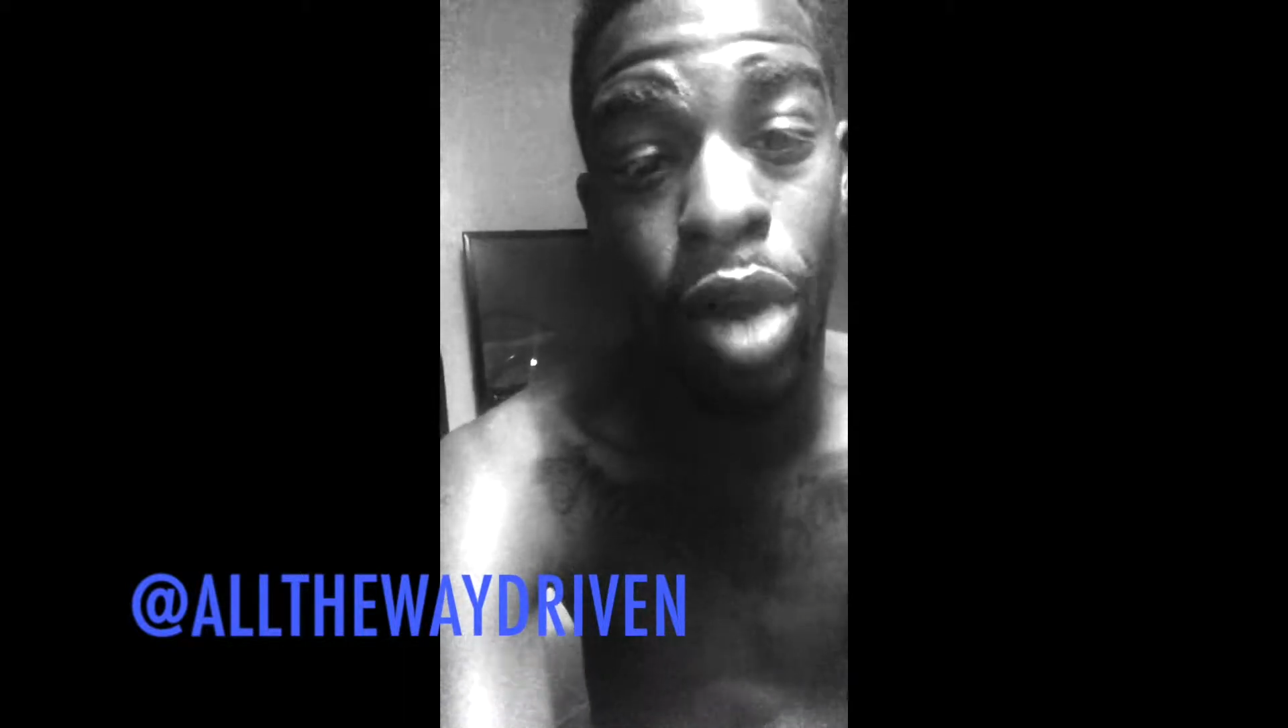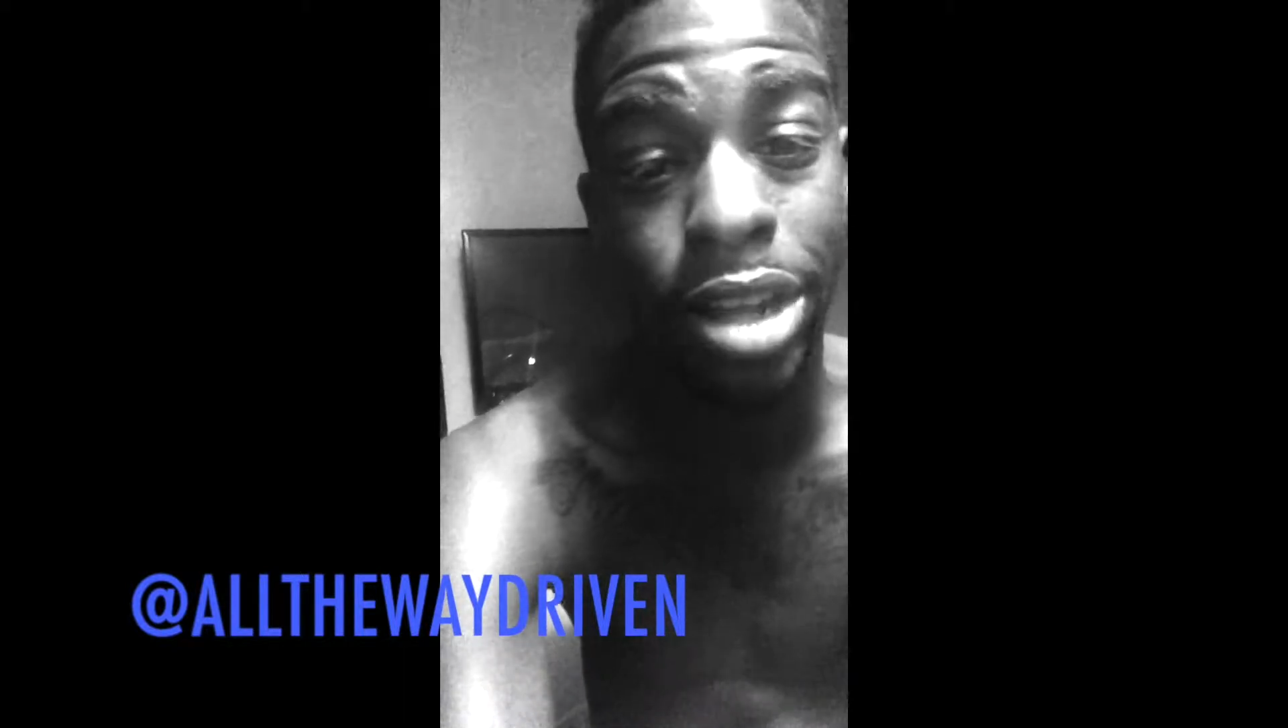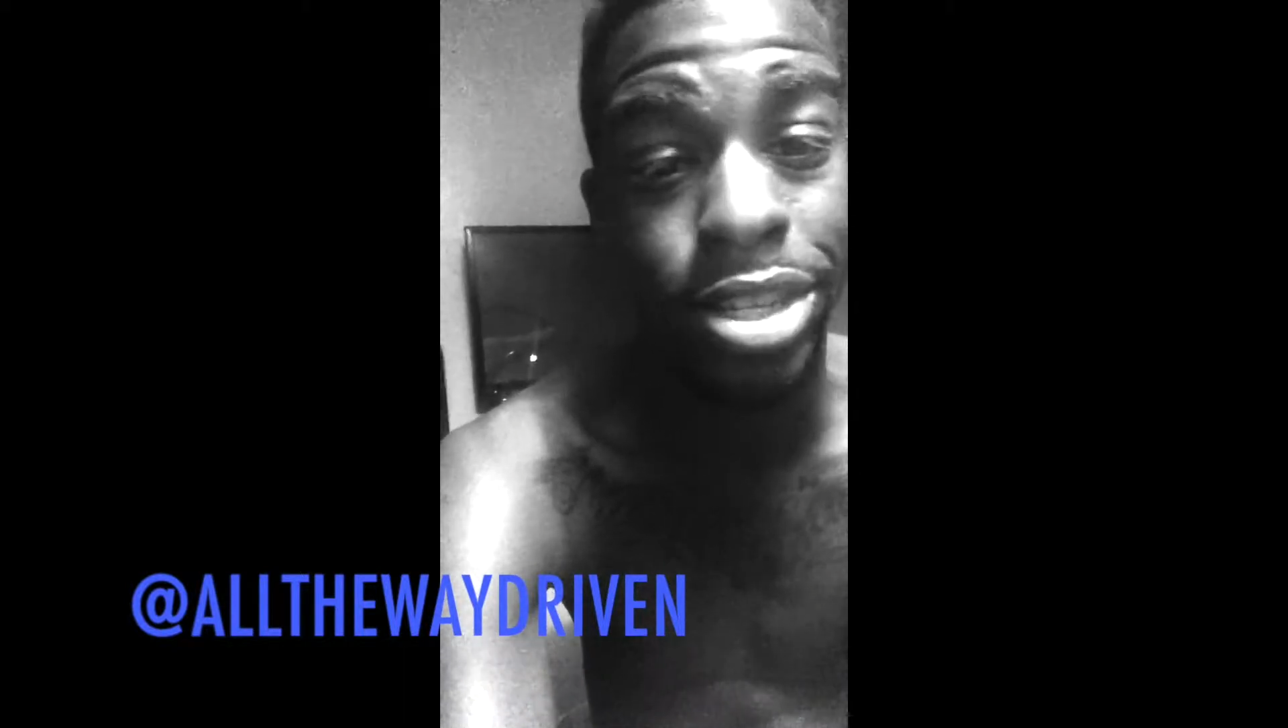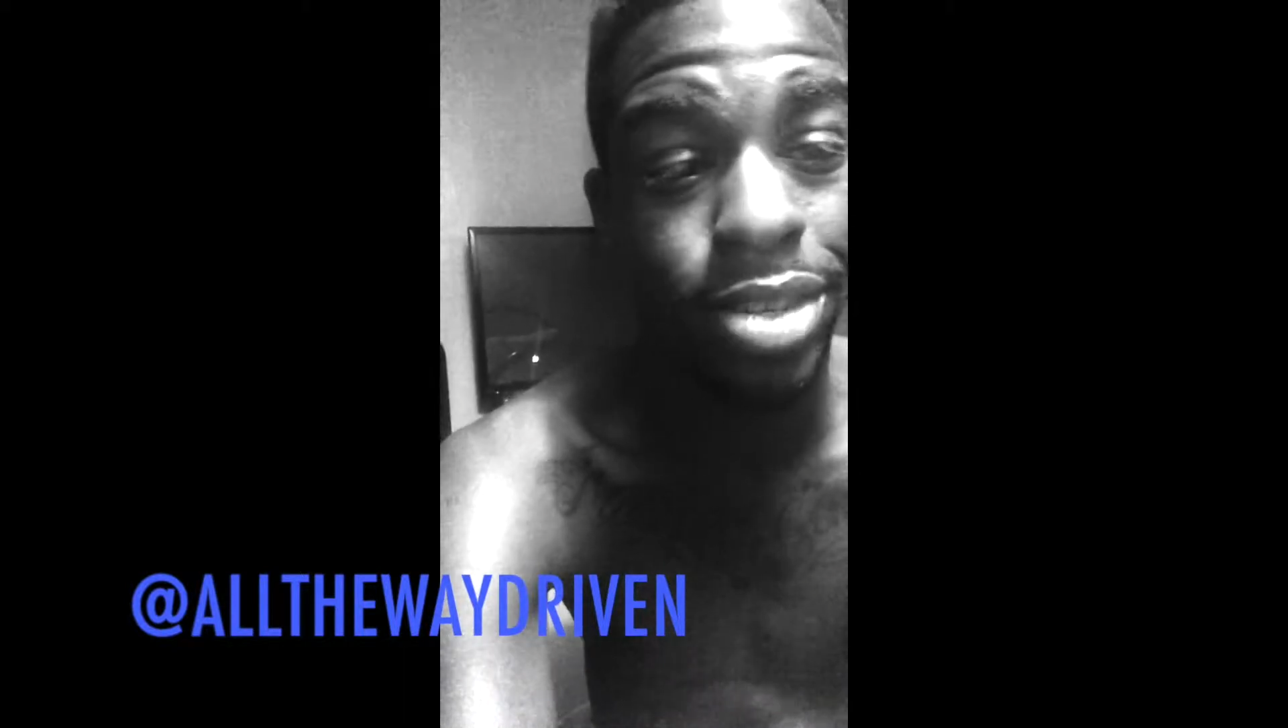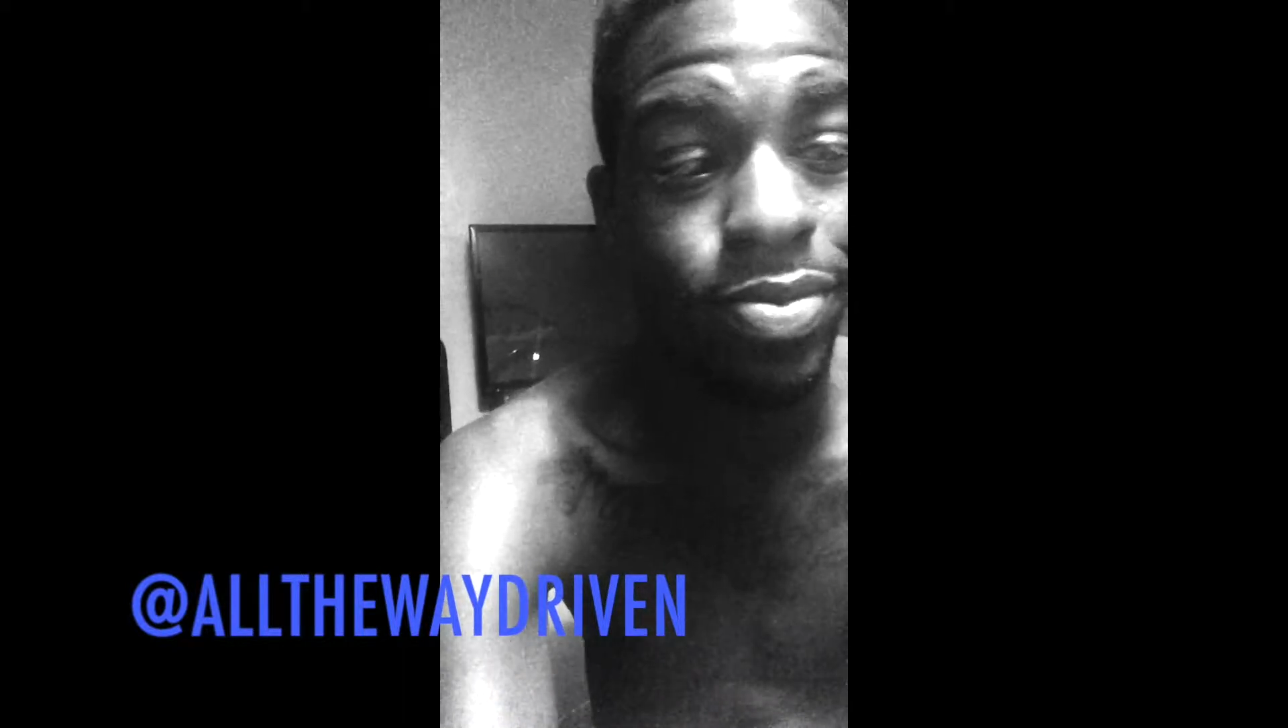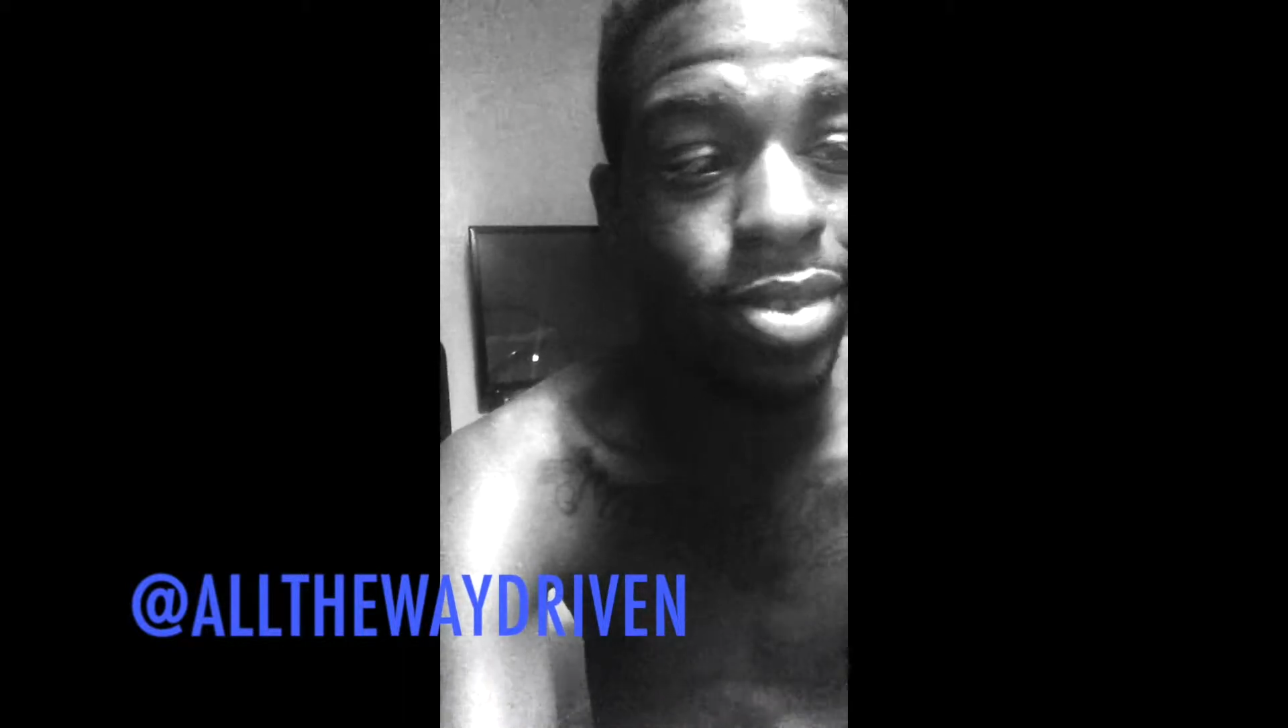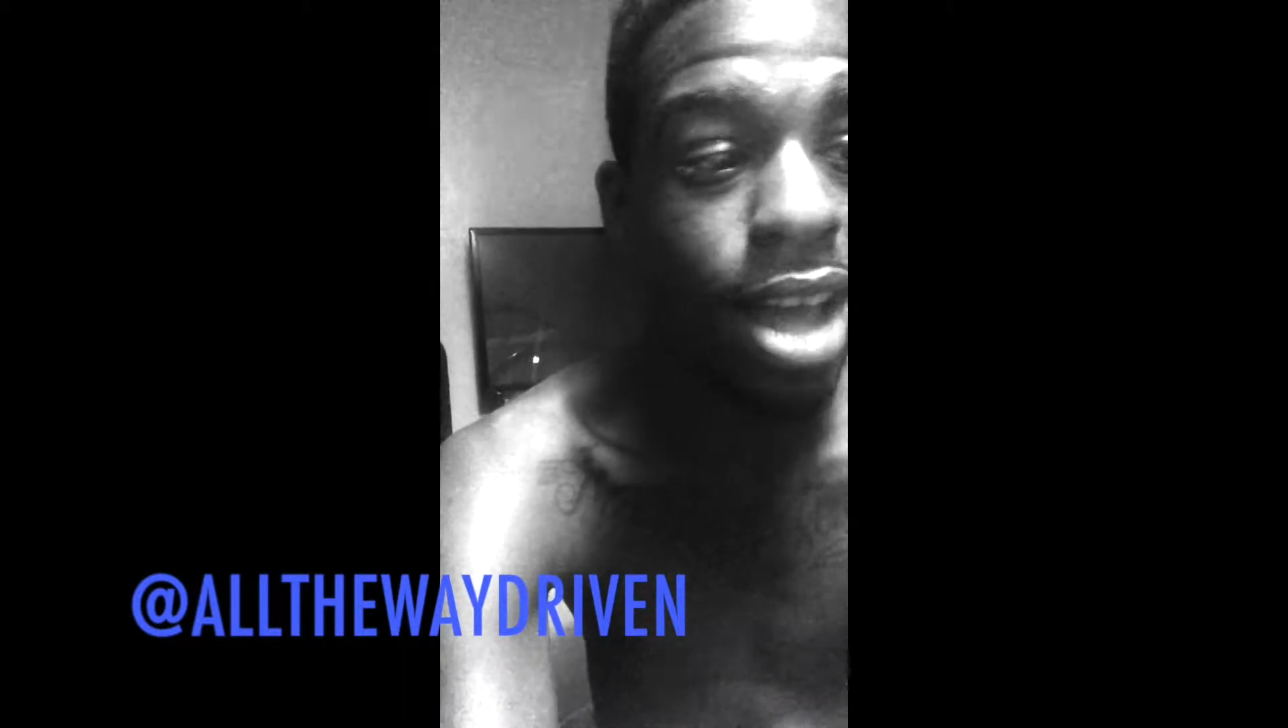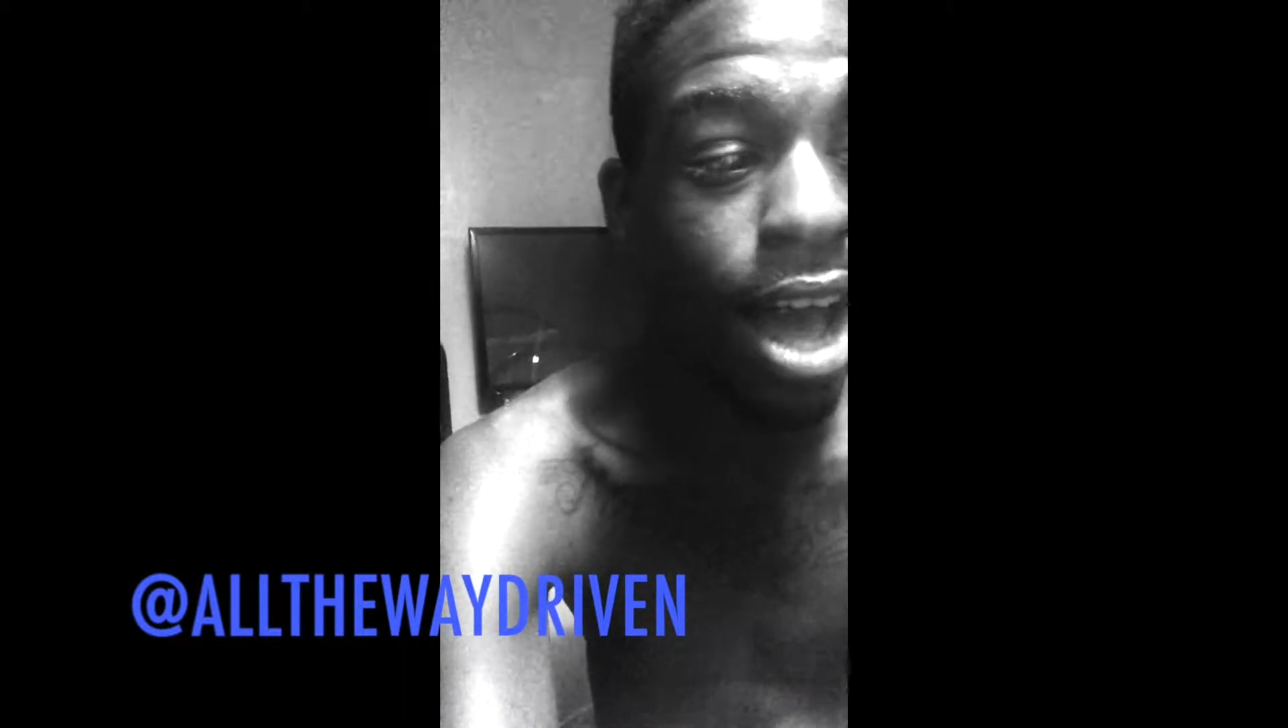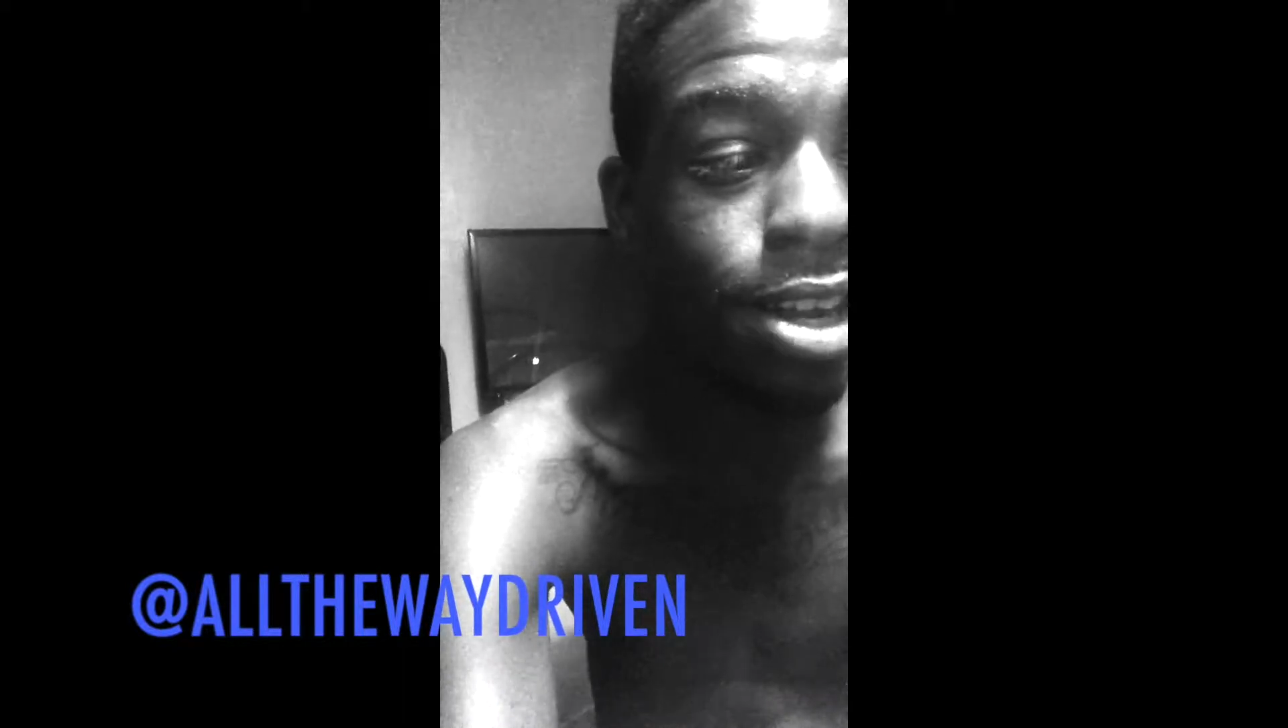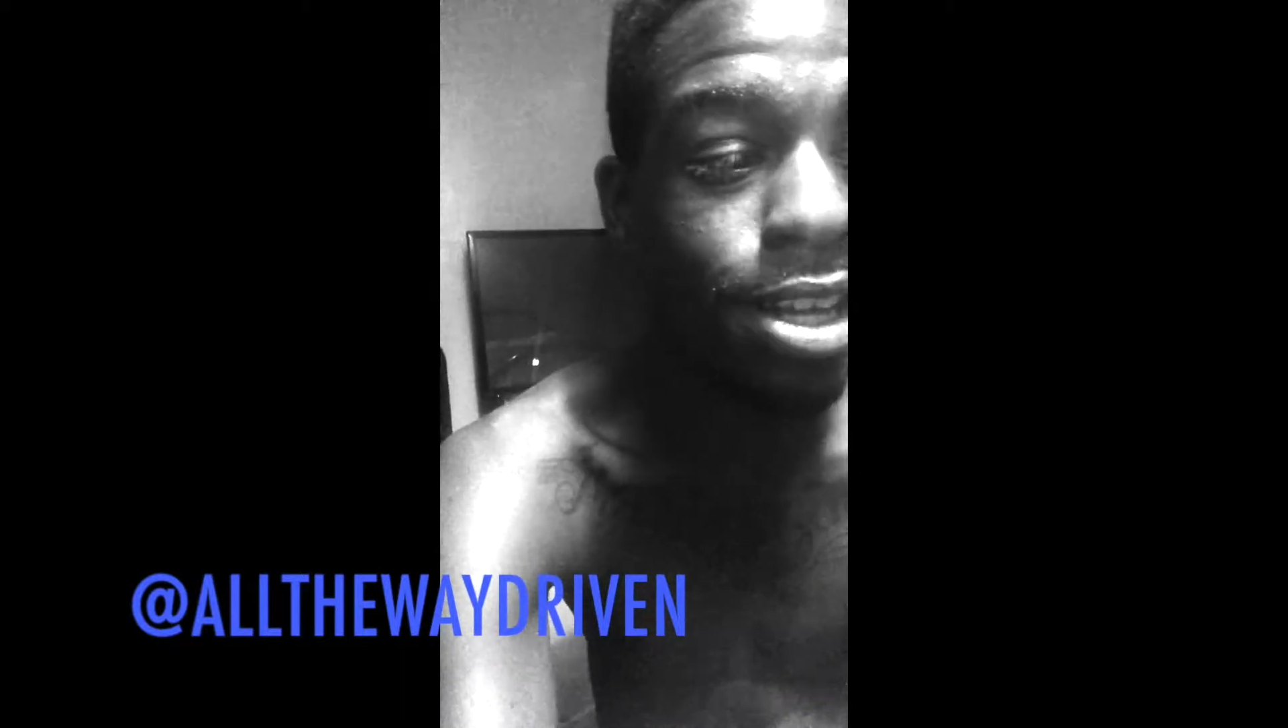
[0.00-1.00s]
watching.
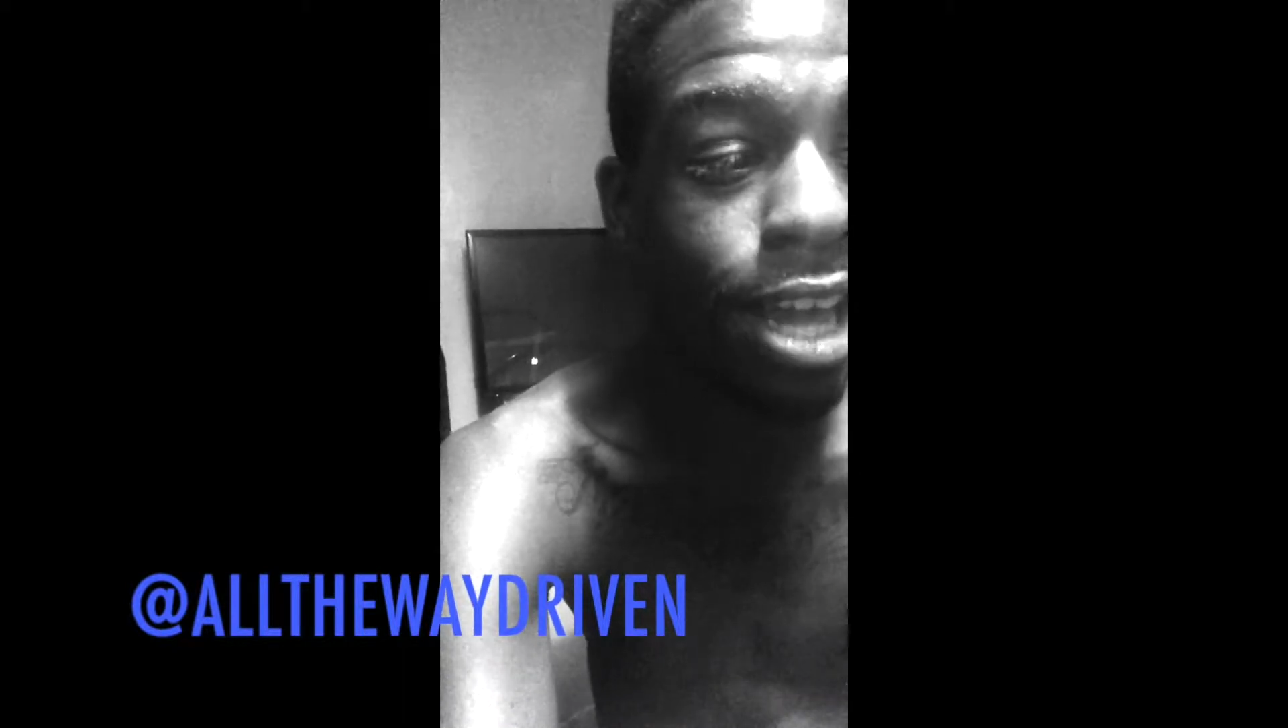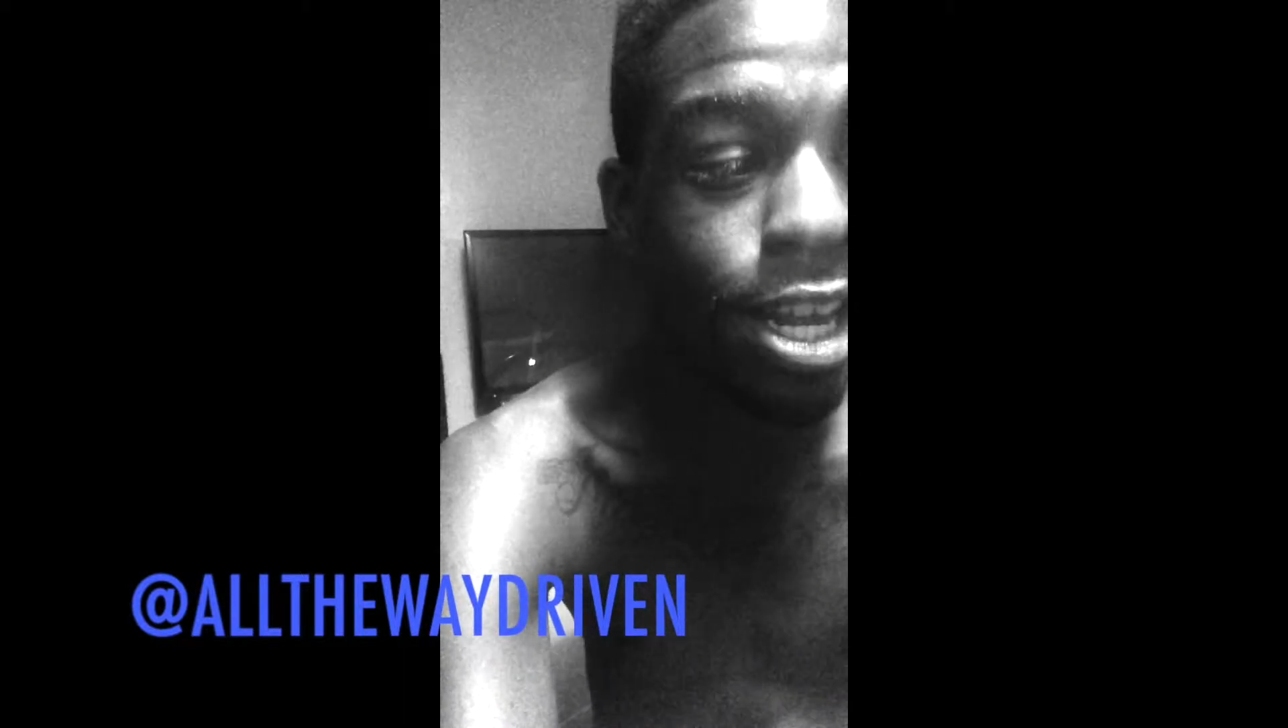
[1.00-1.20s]
I look